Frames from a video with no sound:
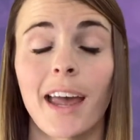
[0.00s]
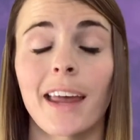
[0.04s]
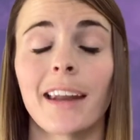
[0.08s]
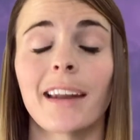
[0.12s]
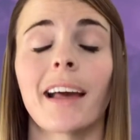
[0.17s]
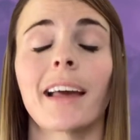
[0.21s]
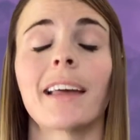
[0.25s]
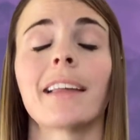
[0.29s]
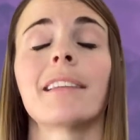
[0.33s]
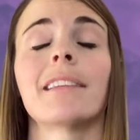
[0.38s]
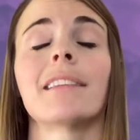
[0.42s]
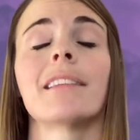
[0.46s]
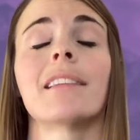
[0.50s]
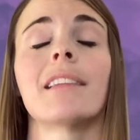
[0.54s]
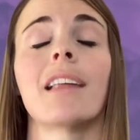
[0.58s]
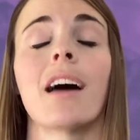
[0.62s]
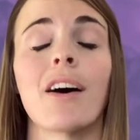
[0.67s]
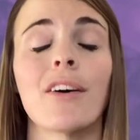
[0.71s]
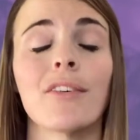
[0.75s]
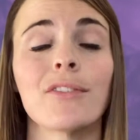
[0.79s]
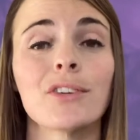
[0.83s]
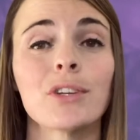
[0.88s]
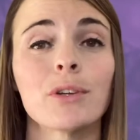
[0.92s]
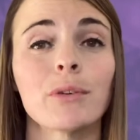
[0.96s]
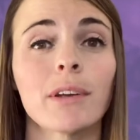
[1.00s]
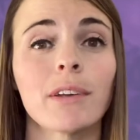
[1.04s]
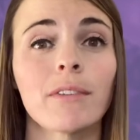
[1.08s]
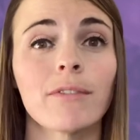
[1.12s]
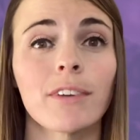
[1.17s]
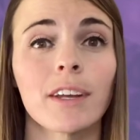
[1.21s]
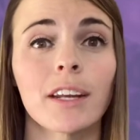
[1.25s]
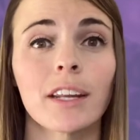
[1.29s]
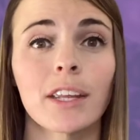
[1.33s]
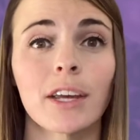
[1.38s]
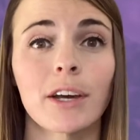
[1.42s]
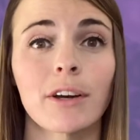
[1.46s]
And I love doing
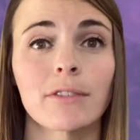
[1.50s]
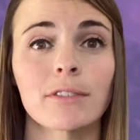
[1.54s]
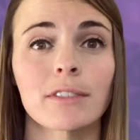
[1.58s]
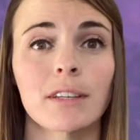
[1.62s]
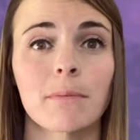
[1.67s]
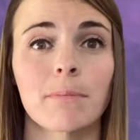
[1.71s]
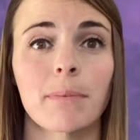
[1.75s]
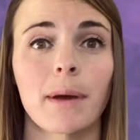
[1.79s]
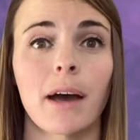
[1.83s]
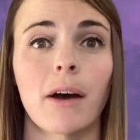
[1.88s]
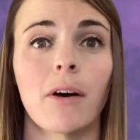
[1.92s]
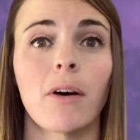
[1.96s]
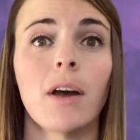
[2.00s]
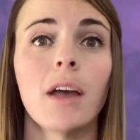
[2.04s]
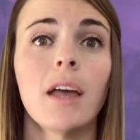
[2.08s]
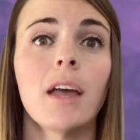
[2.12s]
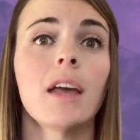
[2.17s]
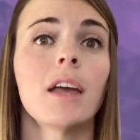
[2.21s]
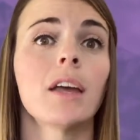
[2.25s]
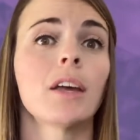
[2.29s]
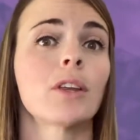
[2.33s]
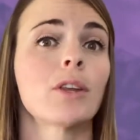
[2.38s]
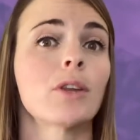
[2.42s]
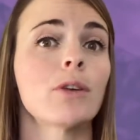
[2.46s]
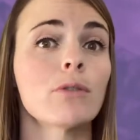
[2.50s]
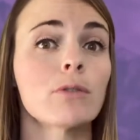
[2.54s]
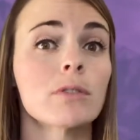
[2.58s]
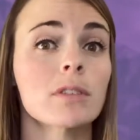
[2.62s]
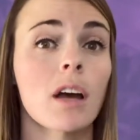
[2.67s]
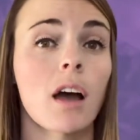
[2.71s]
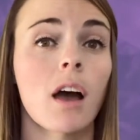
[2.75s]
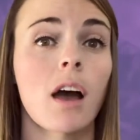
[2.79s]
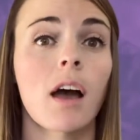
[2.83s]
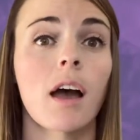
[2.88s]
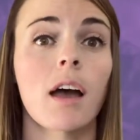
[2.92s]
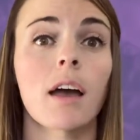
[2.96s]
videos about
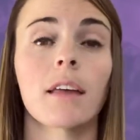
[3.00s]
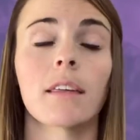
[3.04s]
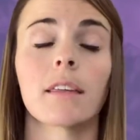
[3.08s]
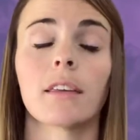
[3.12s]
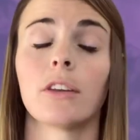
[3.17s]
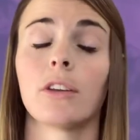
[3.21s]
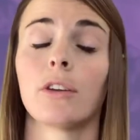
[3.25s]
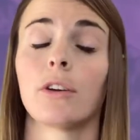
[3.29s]
Utah,